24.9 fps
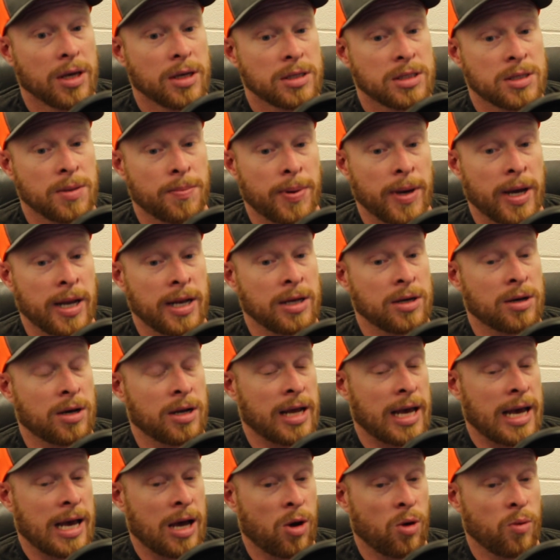depending
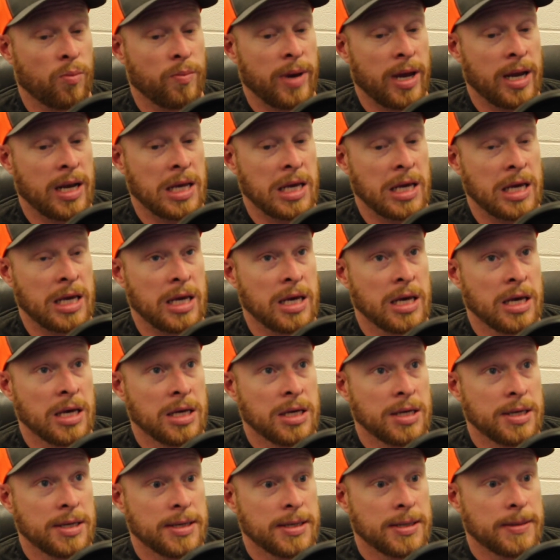on how many
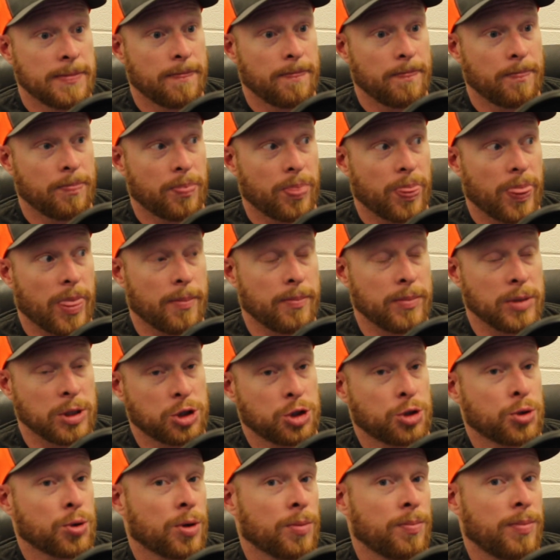
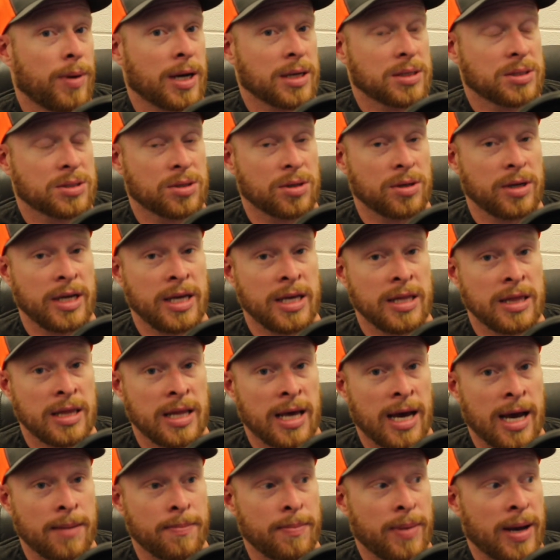mature bucks are in
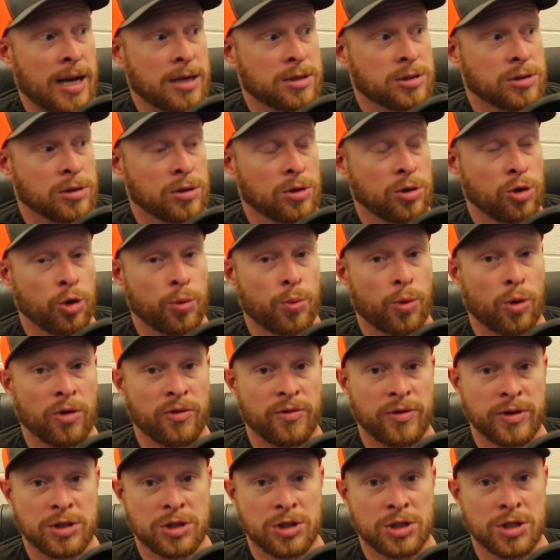that bachelor group, or
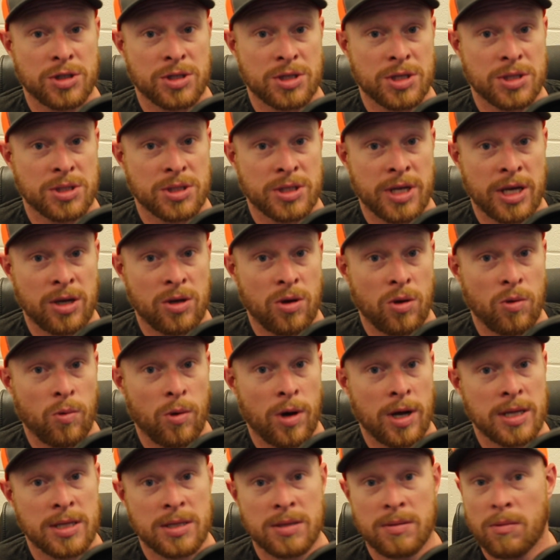if it's just a single
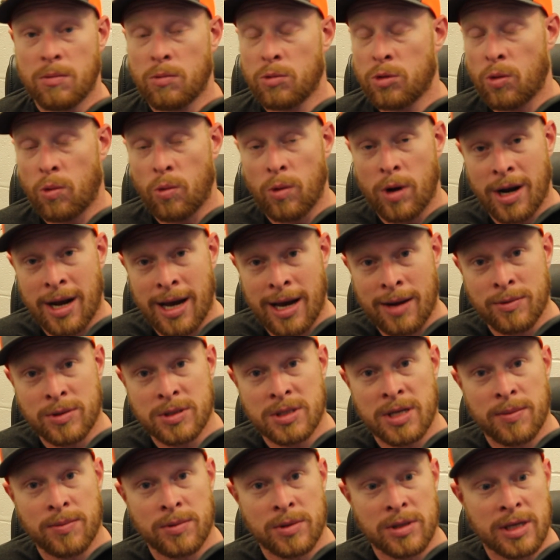one, the one I
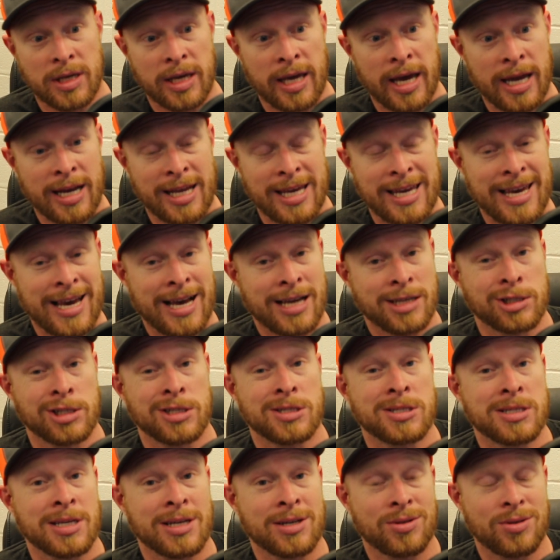was able to get, he actually
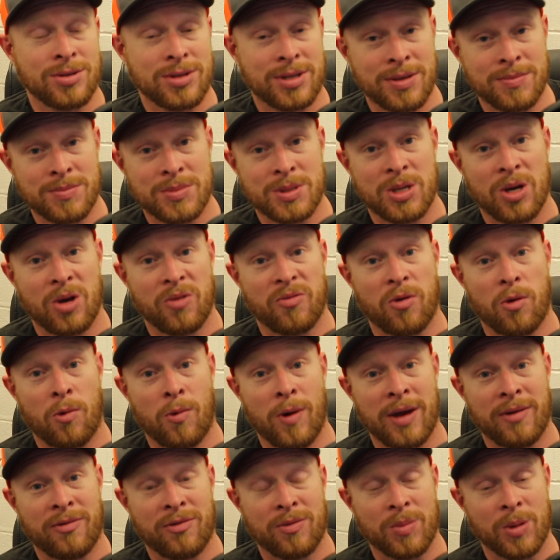singled himself
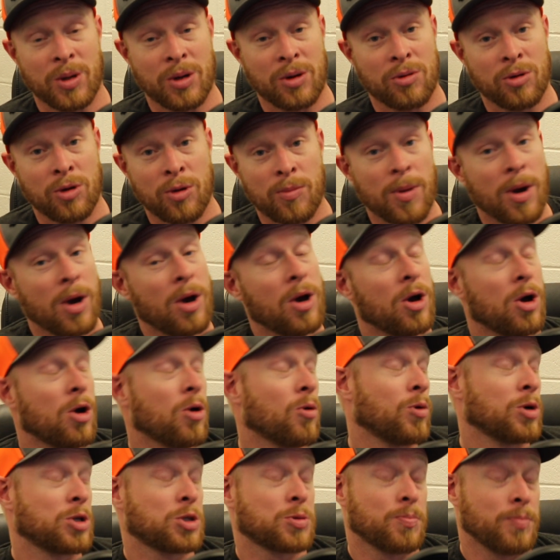away from the group,
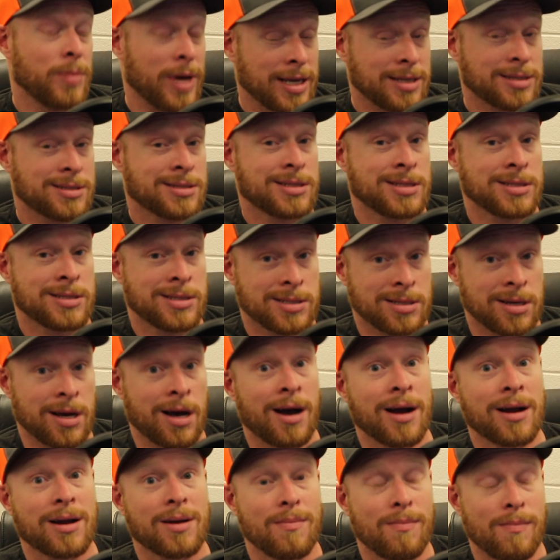which makes the
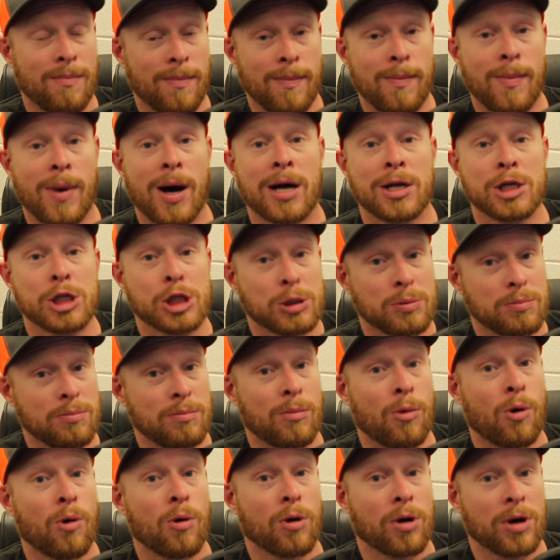stalk much
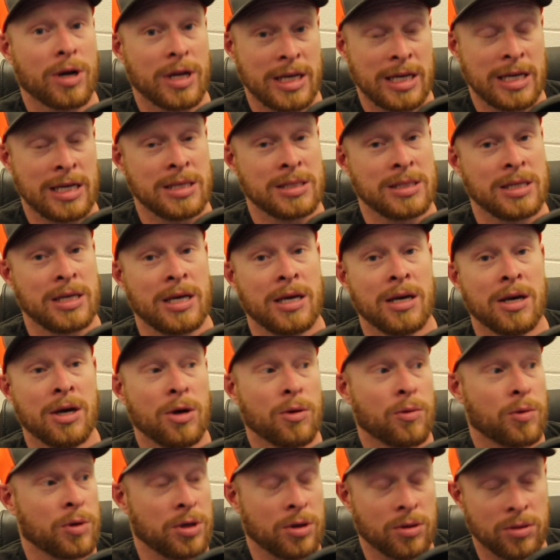more easy
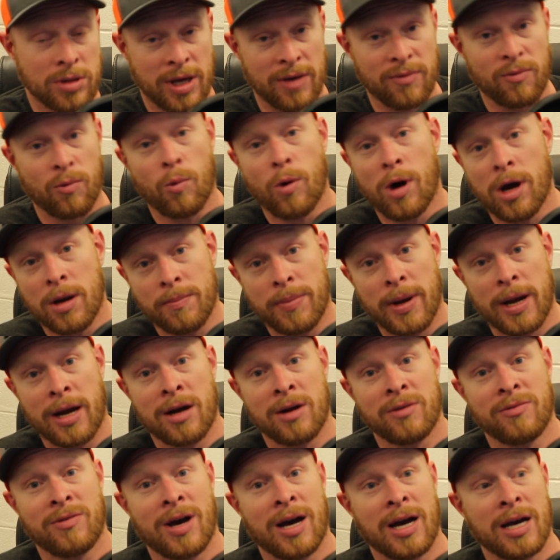when you only have one
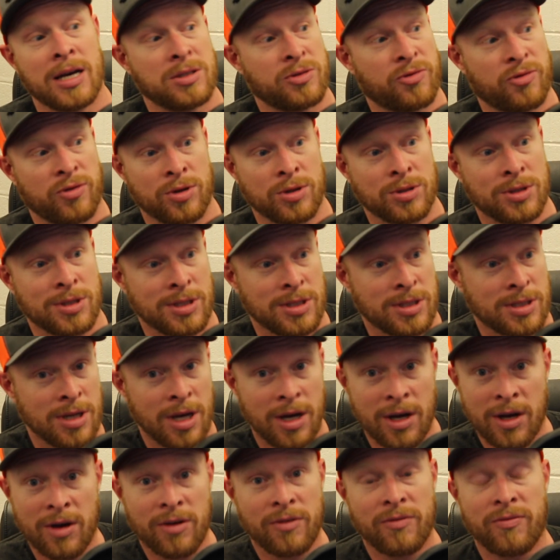pair of eyes versus
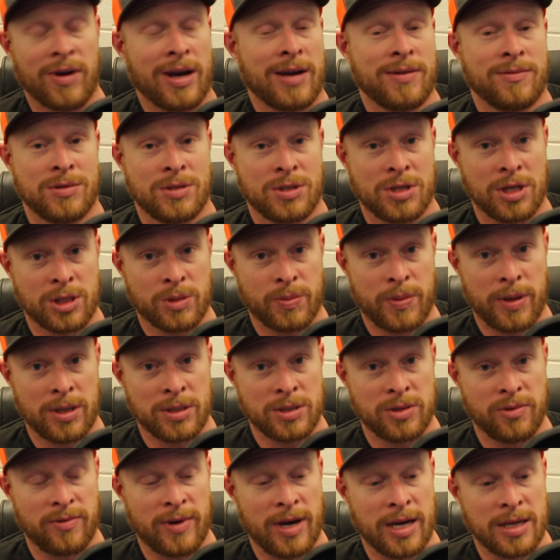5 or 6
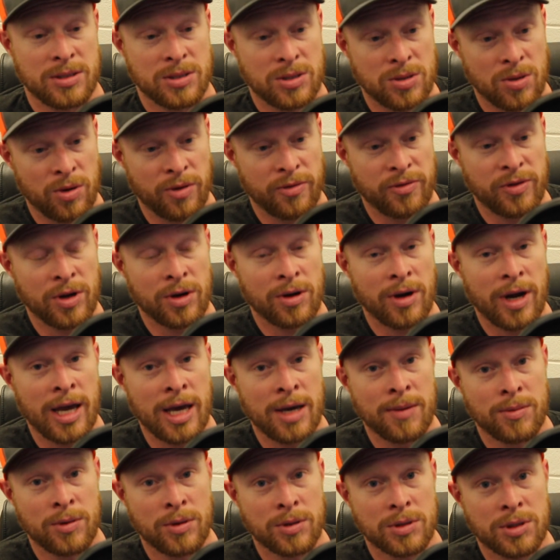pairs of eyes. So if you're
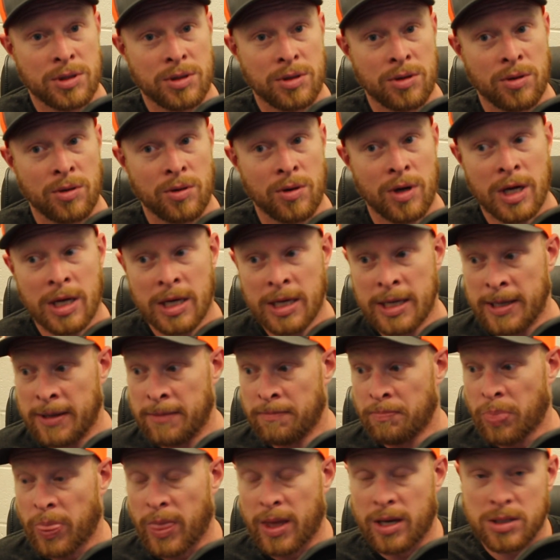able to
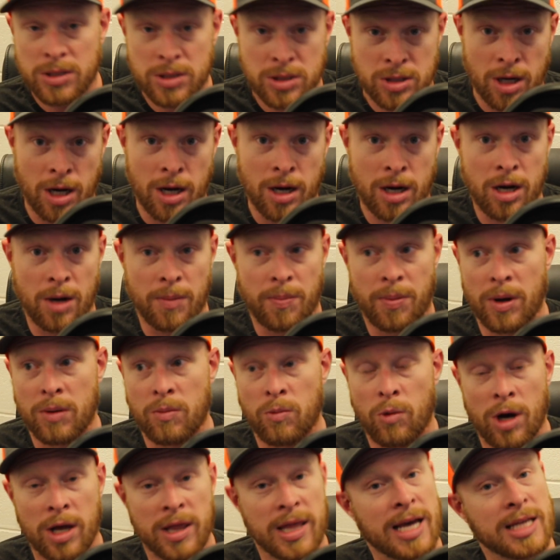stalk up on
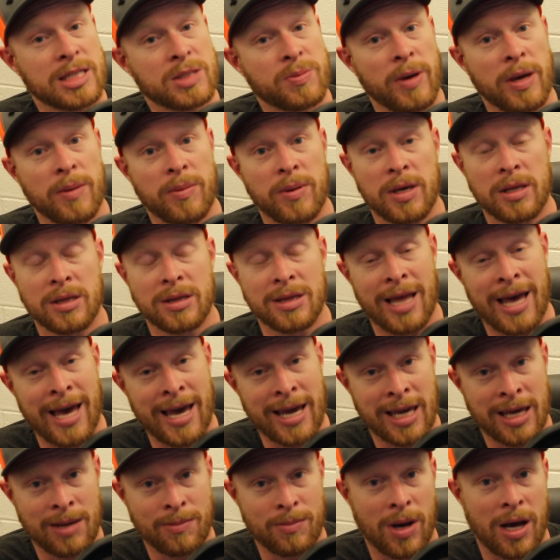one that's maybe
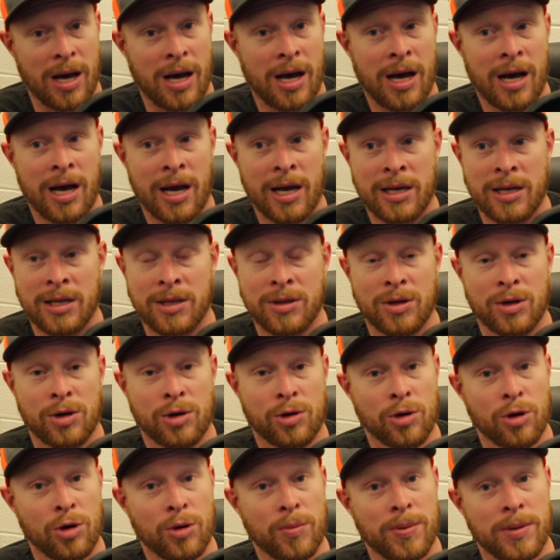lagging behind in the
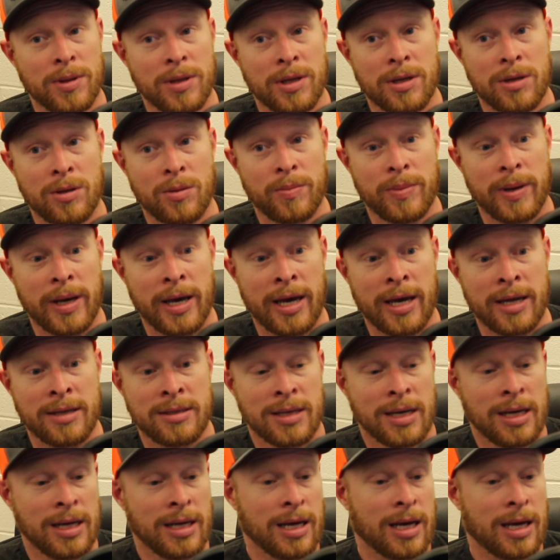group a little bit,